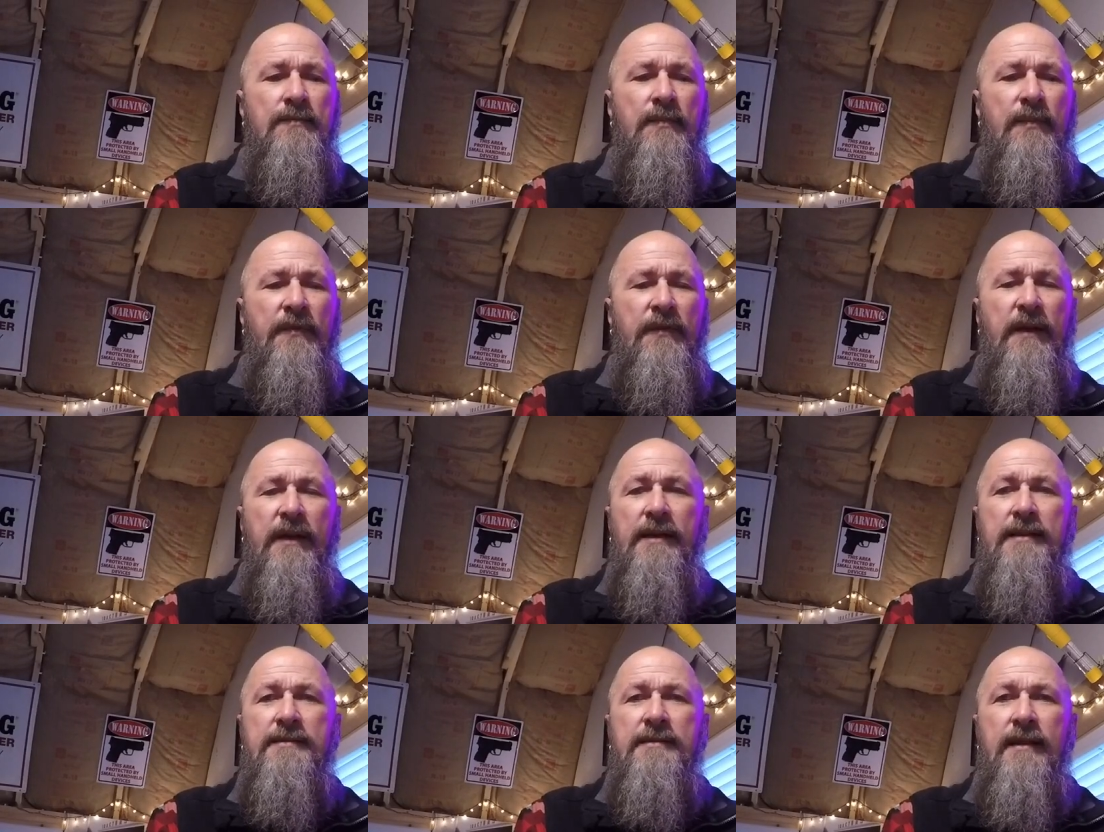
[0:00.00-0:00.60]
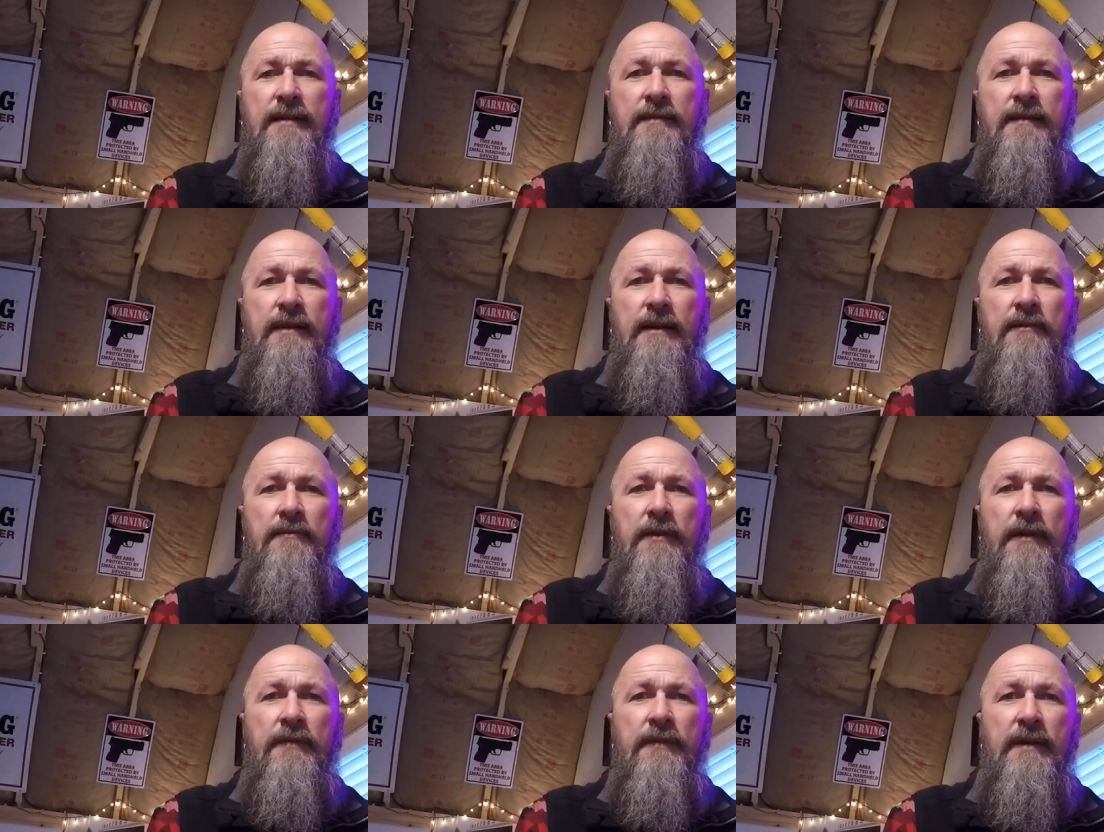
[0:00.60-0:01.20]
thinks that the
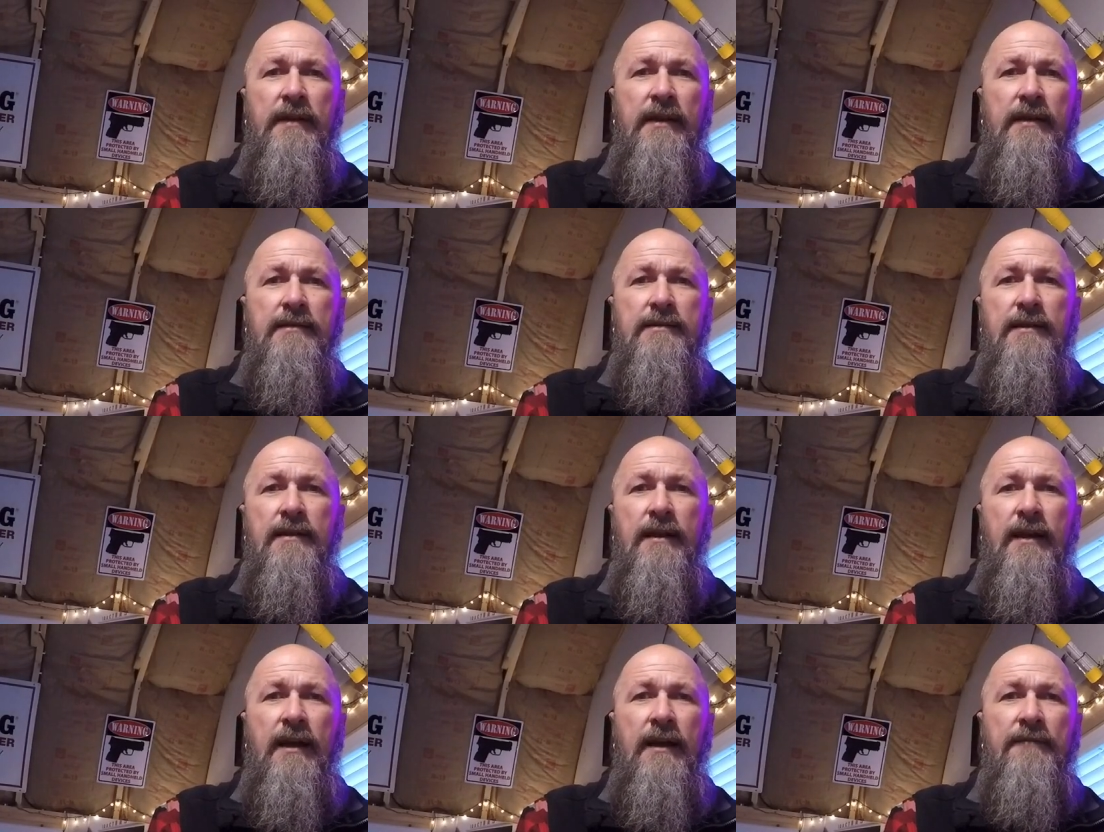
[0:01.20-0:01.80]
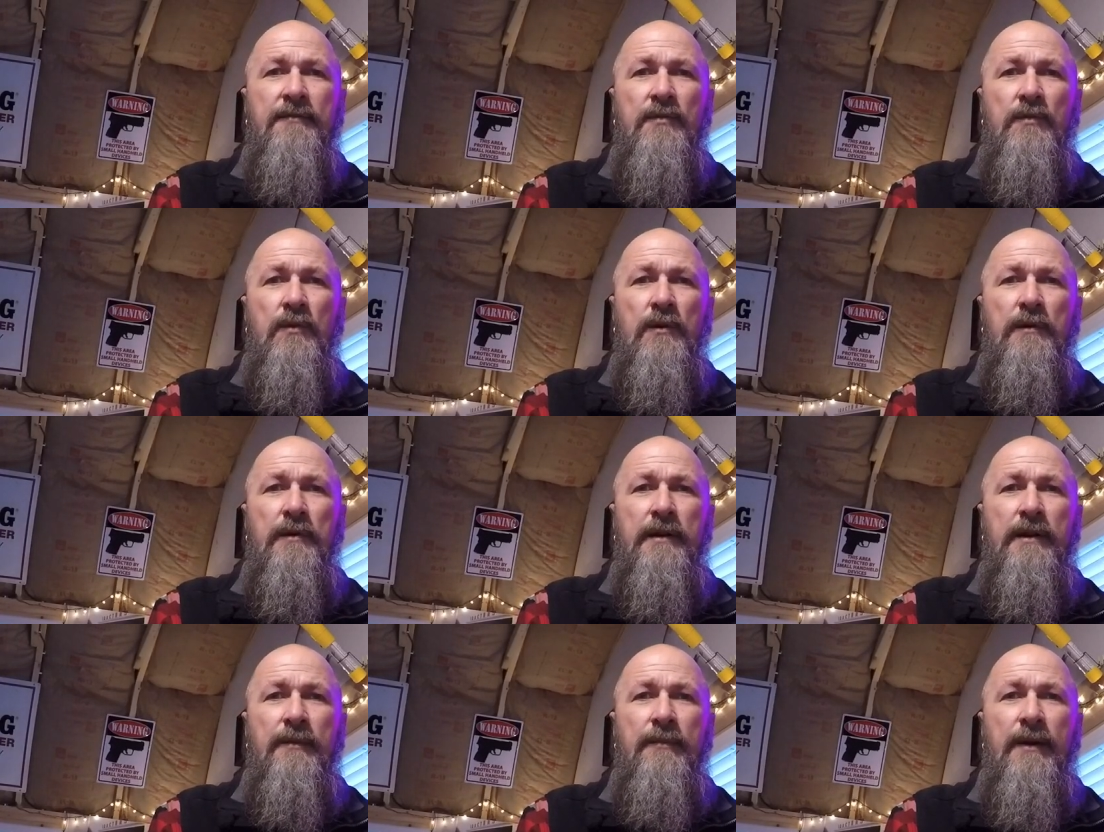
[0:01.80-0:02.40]
only thing he's going to have to
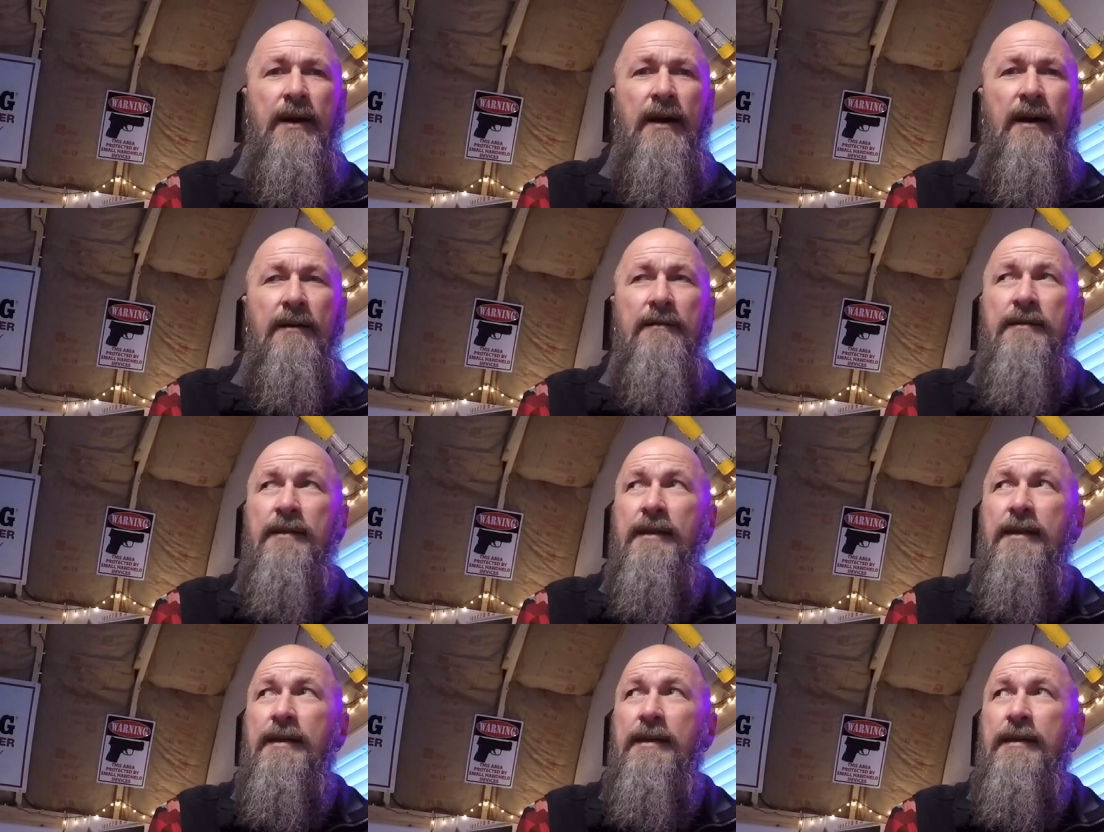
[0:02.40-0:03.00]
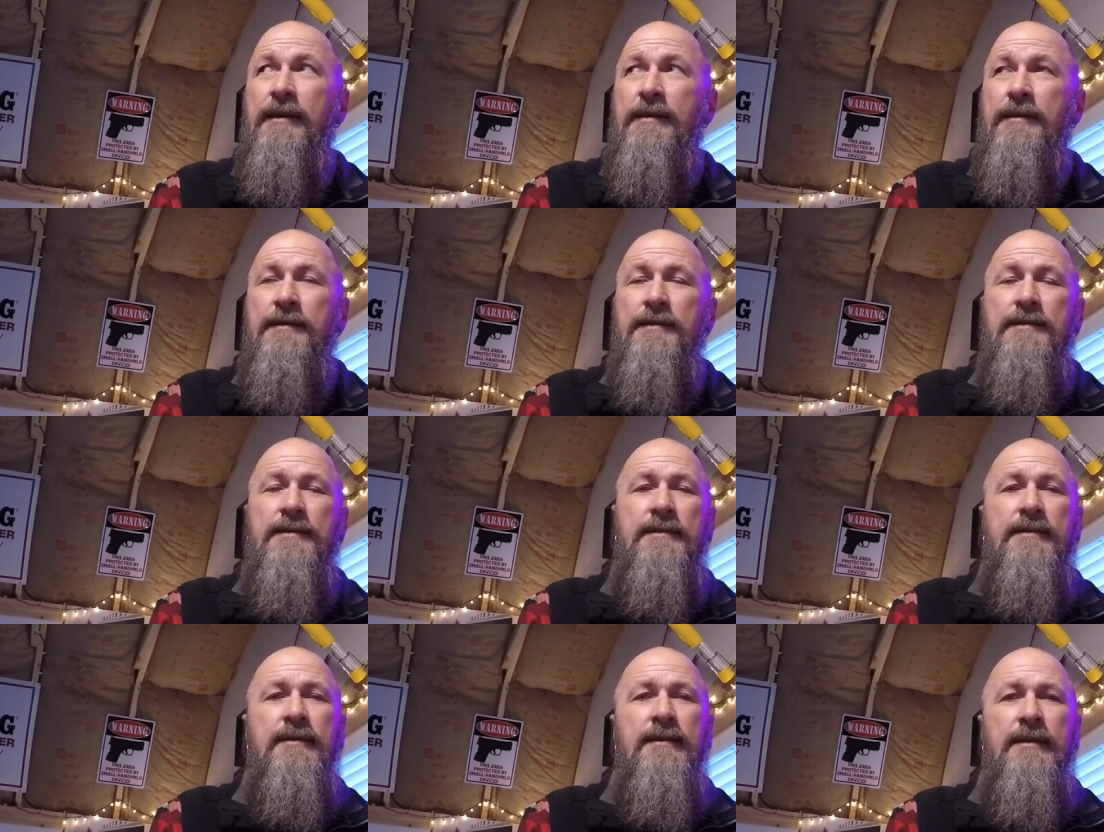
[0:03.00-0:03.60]
worry about
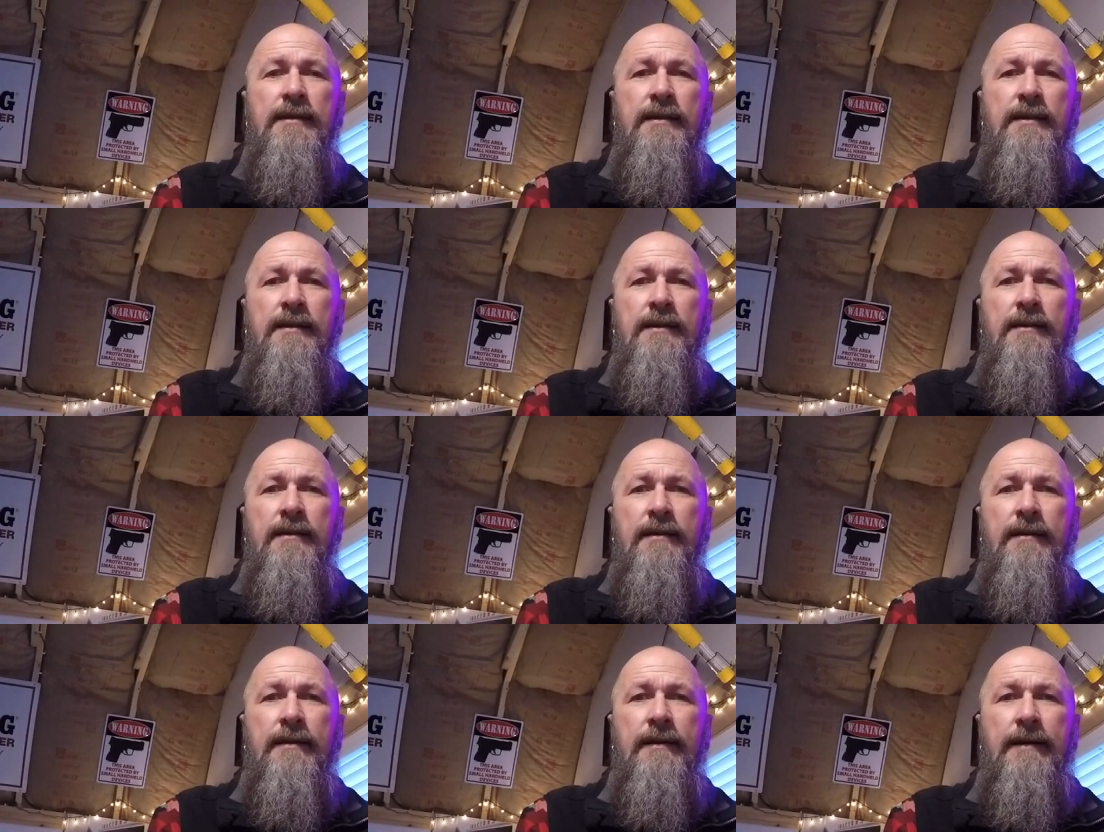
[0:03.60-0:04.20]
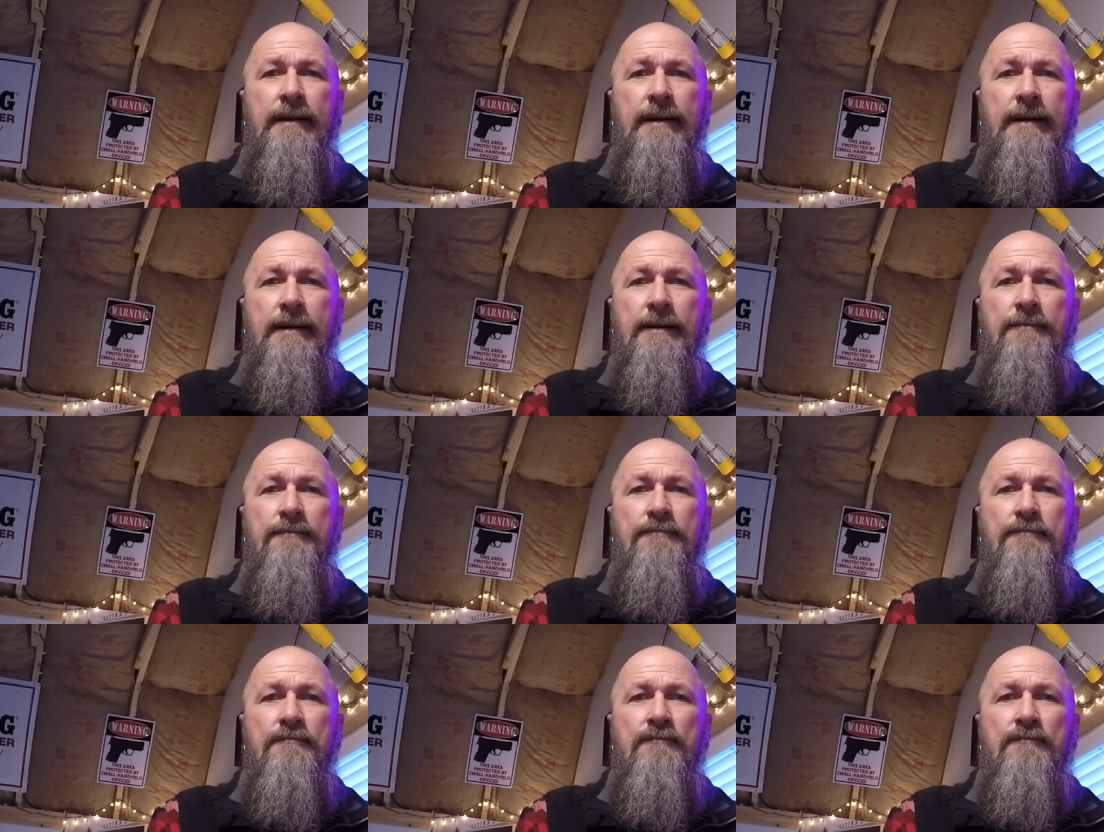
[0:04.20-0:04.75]
is uh,